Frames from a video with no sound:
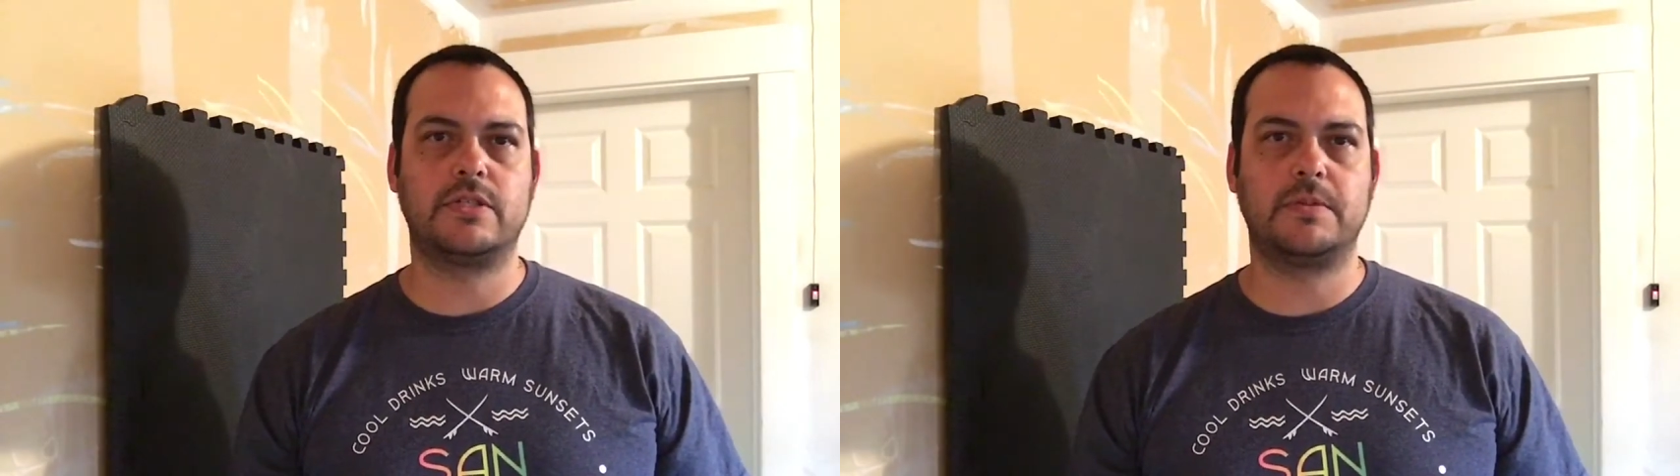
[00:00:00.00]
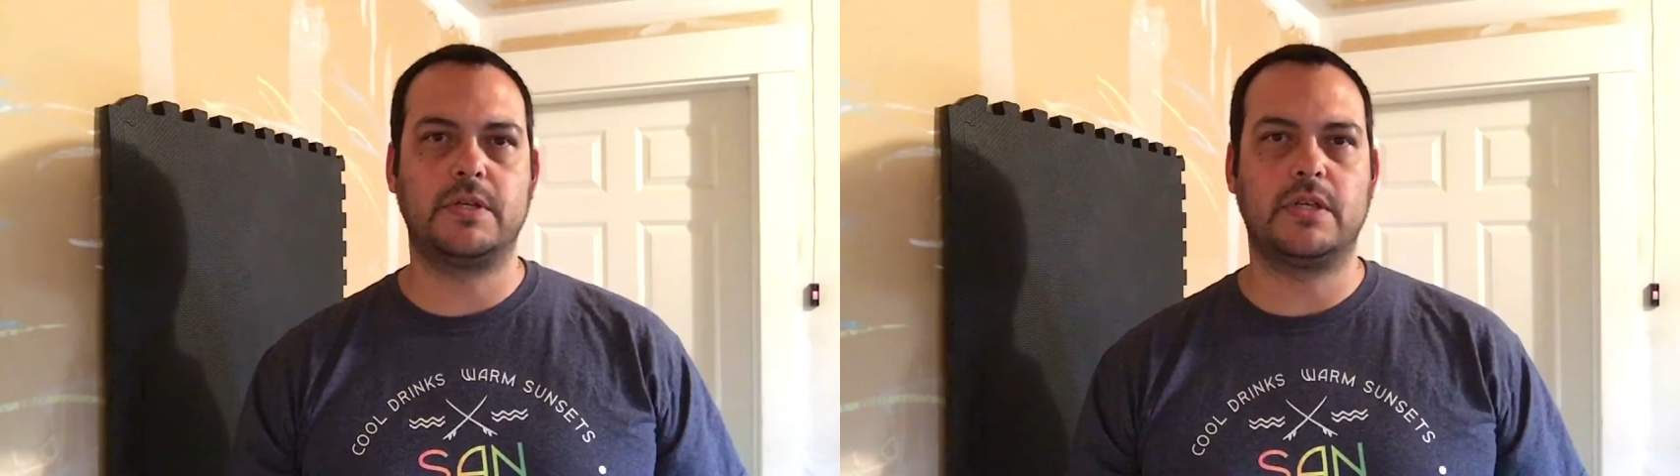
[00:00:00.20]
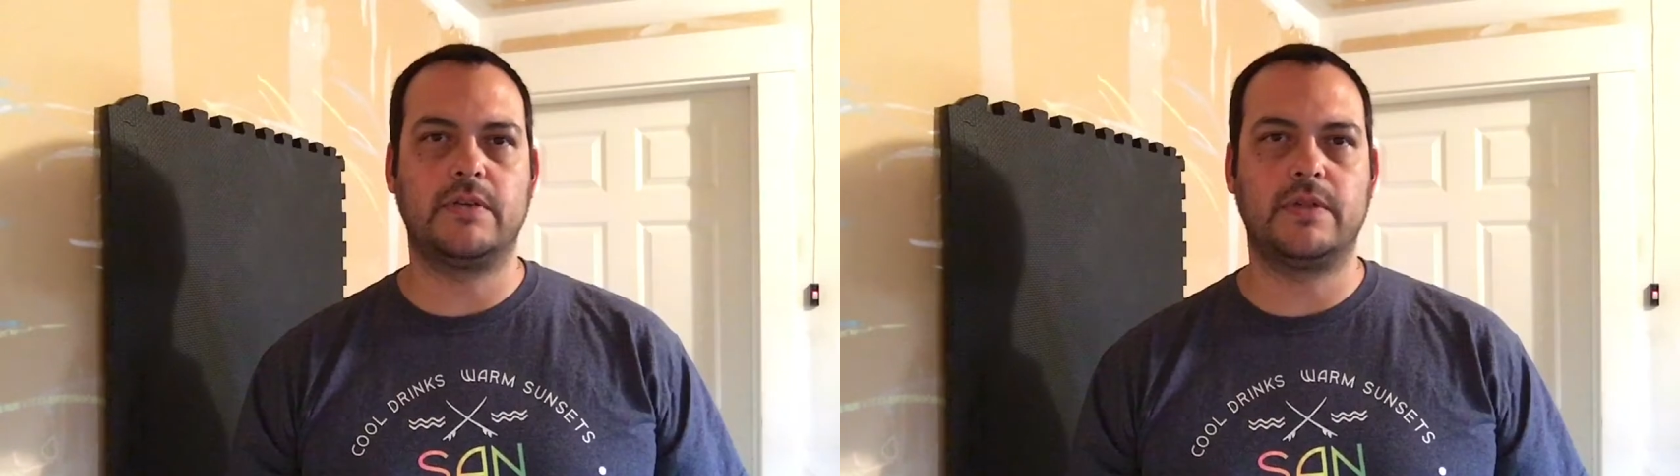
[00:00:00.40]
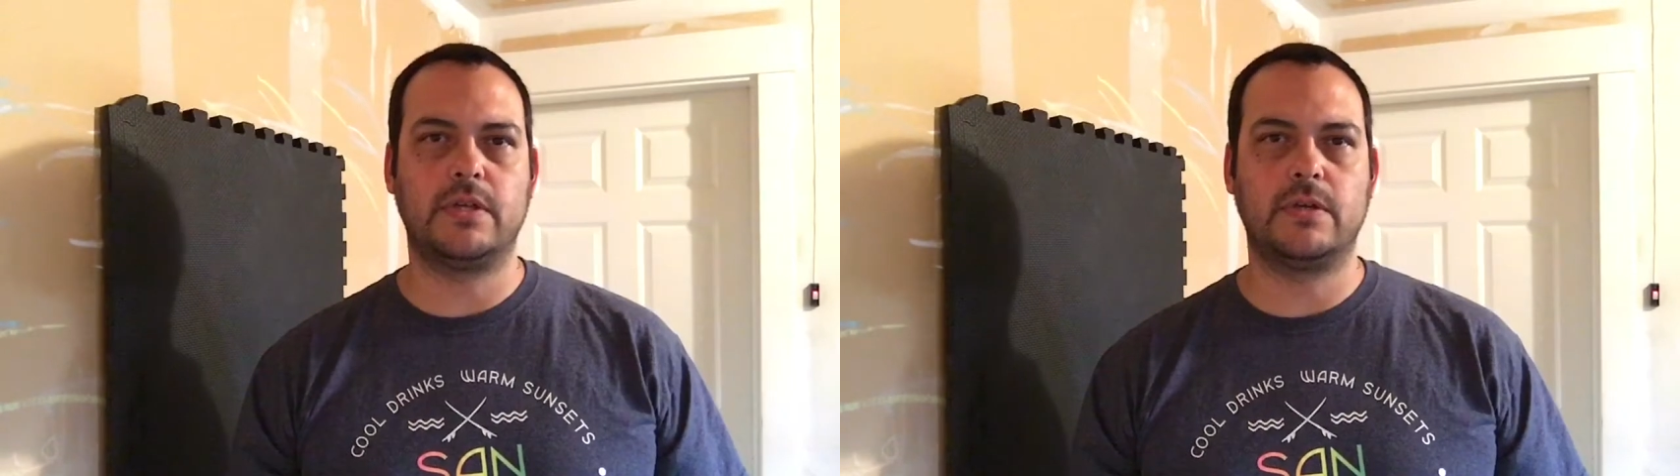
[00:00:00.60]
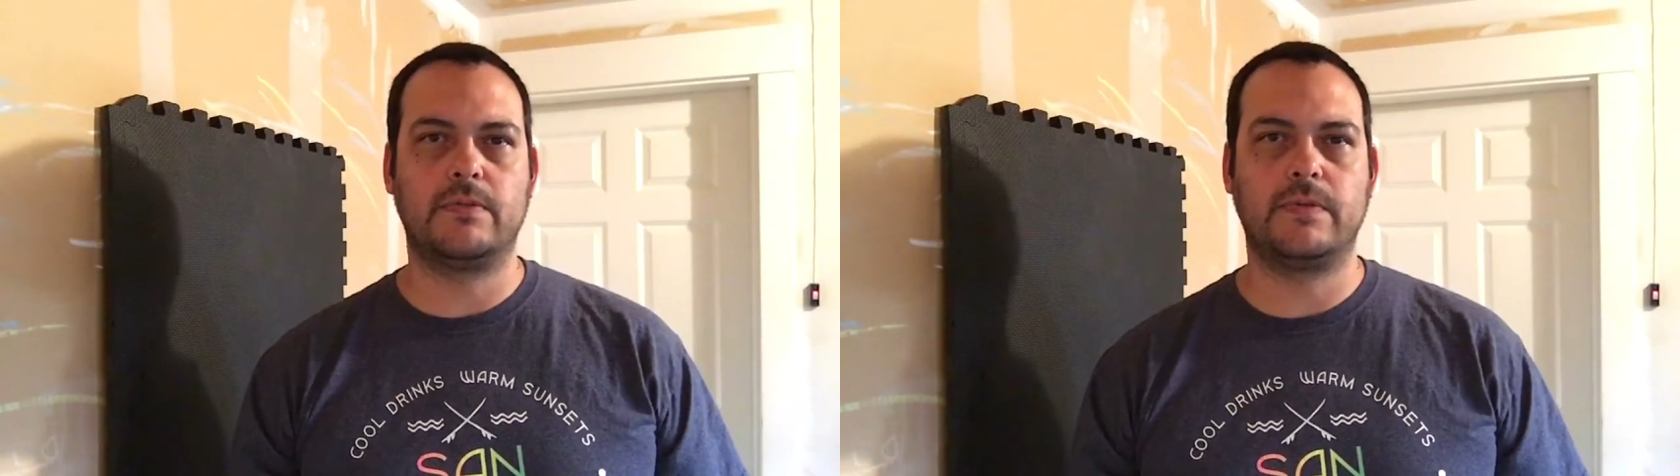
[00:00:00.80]
to be giving
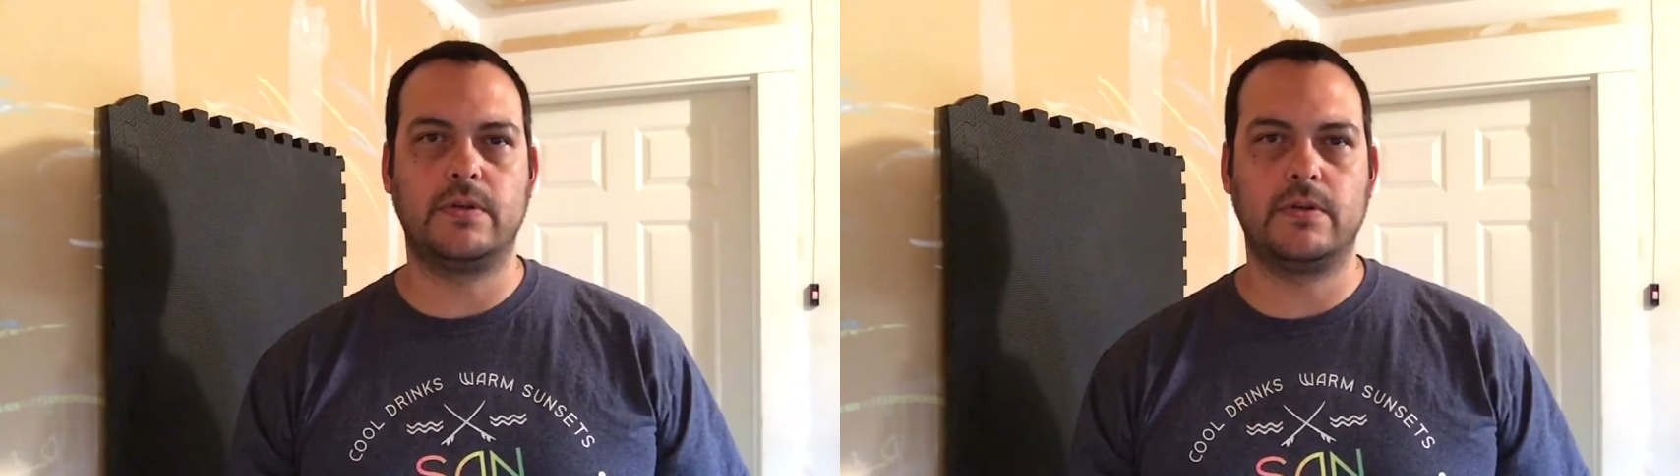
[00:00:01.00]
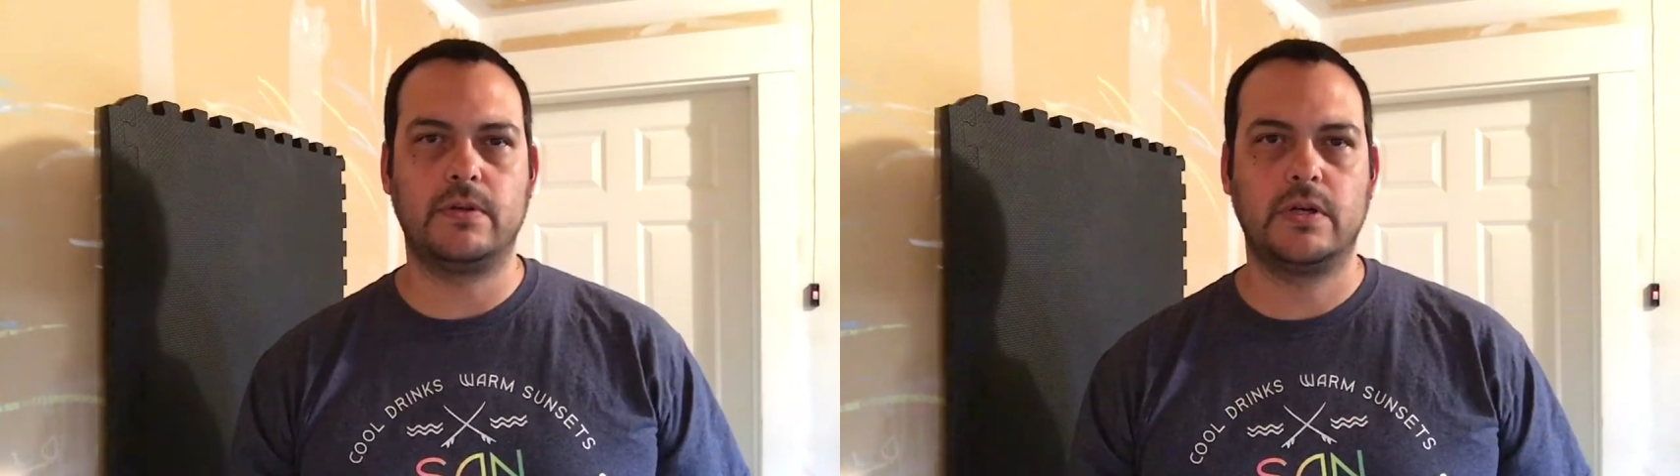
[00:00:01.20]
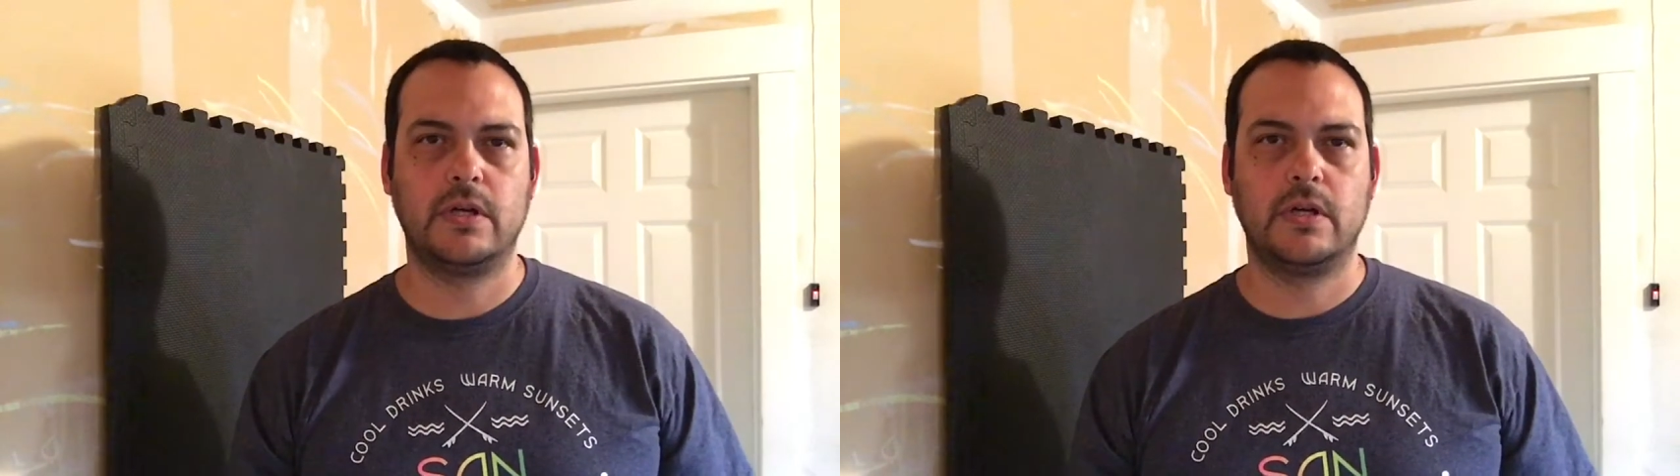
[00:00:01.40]
you a few